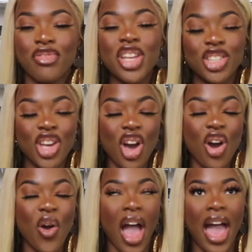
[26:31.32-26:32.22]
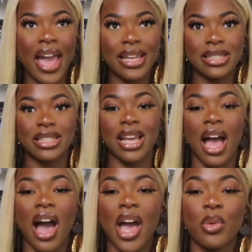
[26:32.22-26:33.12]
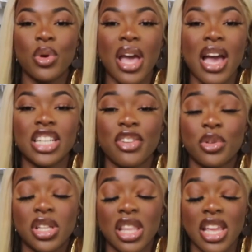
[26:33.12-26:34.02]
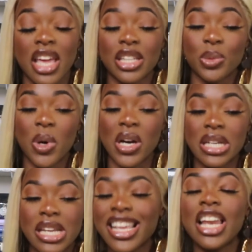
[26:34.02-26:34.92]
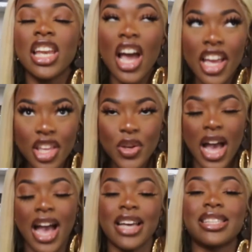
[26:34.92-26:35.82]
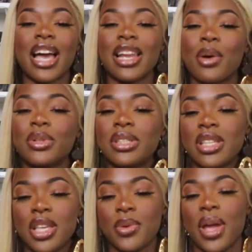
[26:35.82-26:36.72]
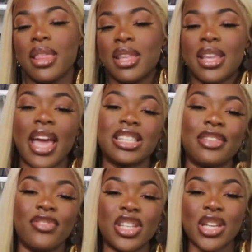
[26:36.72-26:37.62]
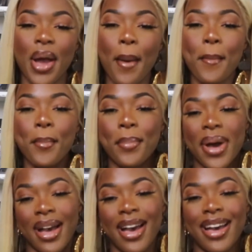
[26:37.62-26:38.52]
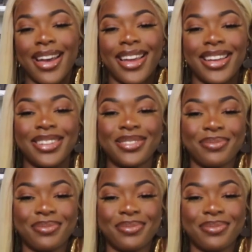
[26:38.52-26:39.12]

video, and I will catch everyone in the next one. I love you guys, and I will see you in the next video. Bye.